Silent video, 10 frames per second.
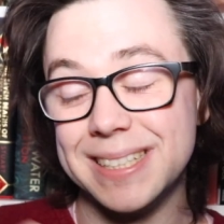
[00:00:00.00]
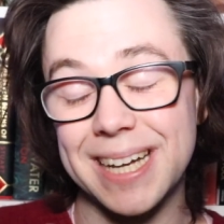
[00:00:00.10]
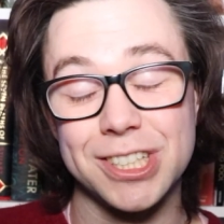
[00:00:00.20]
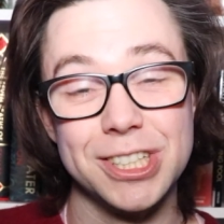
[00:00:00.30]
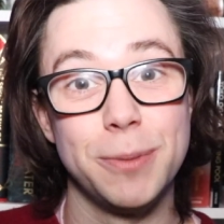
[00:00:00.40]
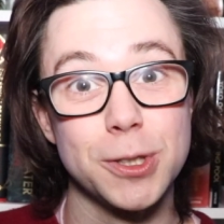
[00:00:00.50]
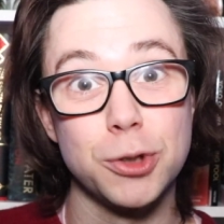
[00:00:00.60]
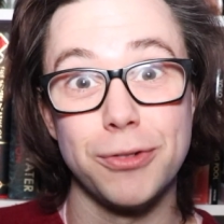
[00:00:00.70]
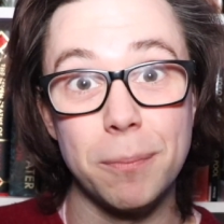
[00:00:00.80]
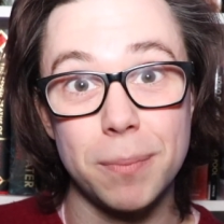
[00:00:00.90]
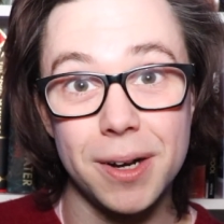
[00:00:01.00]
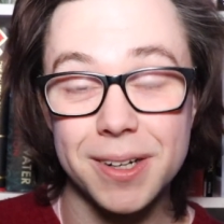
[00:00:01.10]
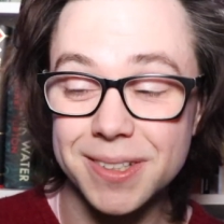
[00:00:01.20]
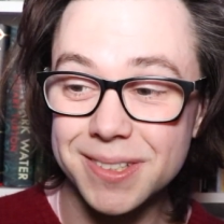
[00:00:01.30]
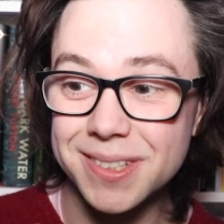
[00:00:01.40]
is actually a bunch of
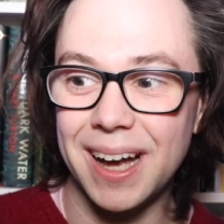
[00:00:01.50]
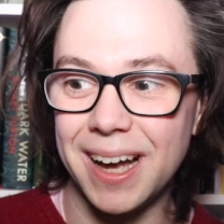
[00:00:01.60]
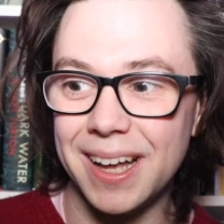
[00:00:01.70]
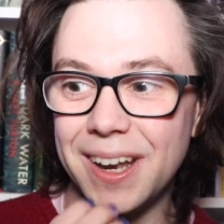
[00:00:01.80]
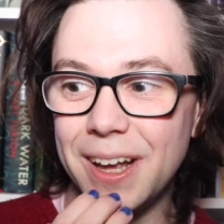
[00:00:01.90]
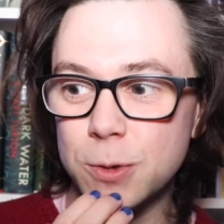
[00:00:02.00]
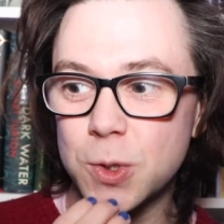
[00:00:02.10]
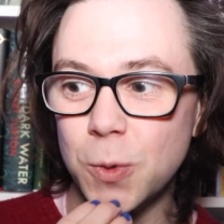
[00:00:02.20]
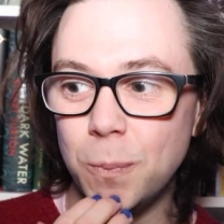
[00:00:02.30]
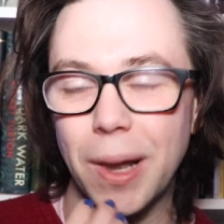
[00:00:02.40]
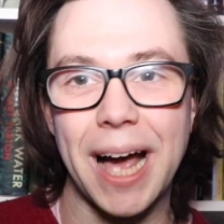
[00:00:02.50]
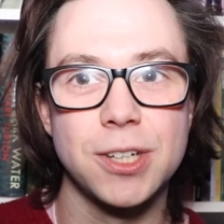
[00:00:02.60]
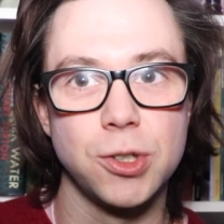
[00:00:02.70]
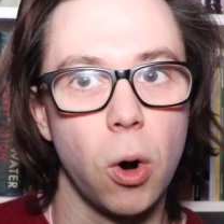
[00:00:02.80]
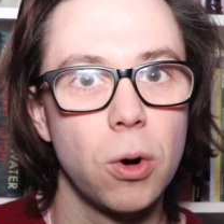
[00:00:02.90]
vampires. And it was called
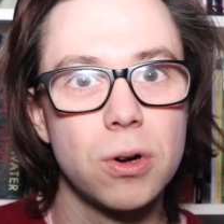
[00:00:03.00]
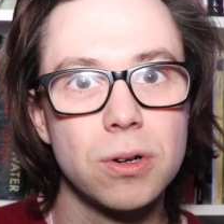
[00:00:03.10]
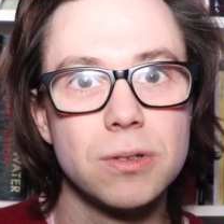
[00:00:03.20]
Black Dog.